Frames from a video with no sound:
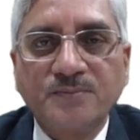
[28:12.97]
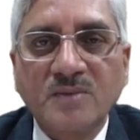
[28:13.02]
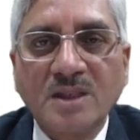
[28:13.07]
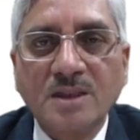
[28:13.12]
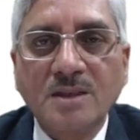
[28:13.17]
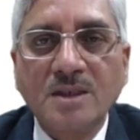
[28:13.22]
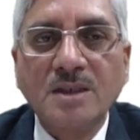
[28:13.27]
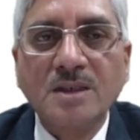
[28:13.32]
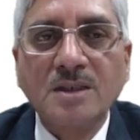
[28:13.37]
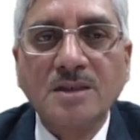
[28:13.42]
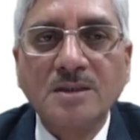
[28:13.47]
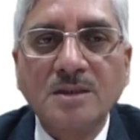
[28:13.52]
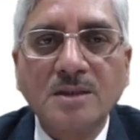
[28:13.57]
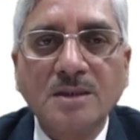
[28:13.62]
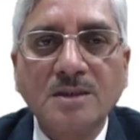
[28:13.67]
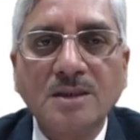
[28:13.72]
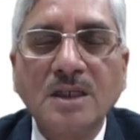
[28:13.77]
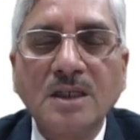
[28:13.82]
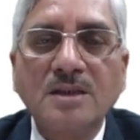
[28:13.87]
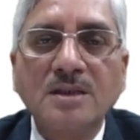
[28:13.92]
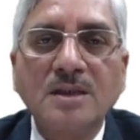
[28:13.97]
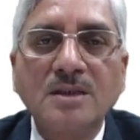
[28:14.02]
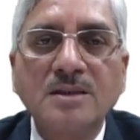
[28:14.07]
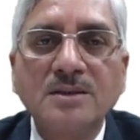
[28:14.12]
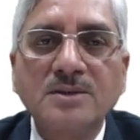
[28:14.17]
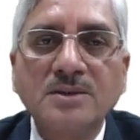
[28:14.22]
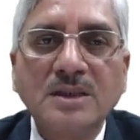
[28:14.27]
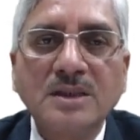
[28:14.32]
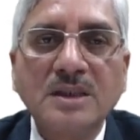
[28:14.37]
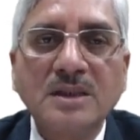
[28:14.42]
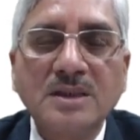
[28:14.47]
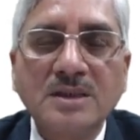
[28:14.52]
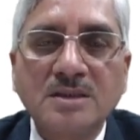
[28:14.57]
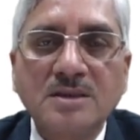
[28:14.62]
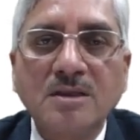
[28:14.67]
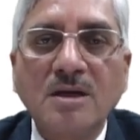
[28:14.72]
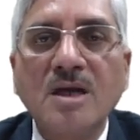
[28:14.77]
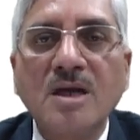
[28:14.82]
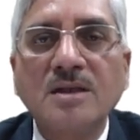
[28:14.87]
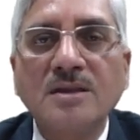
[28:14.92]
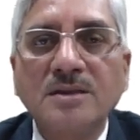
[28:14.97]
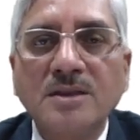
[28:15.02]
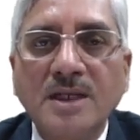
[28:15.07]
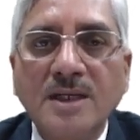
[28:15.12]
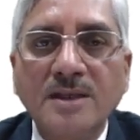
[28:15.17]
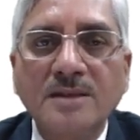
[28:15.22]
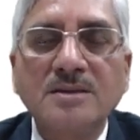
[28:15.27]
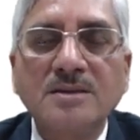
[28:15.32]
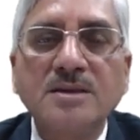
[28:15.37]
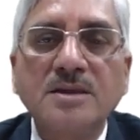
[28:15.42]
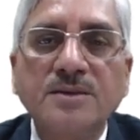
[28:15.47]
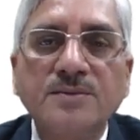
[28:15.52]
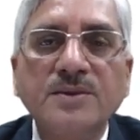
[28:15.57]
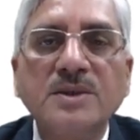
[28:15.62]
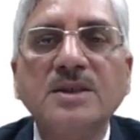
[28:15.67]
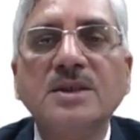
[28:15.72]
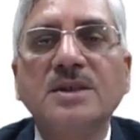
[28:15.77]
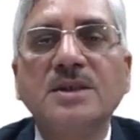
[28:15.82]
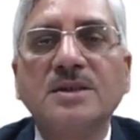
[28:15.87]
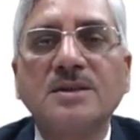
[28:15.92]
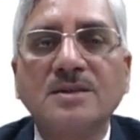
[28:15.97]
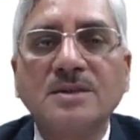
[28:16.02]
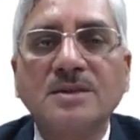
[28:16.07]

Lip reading: There the yield conditioning is not that severe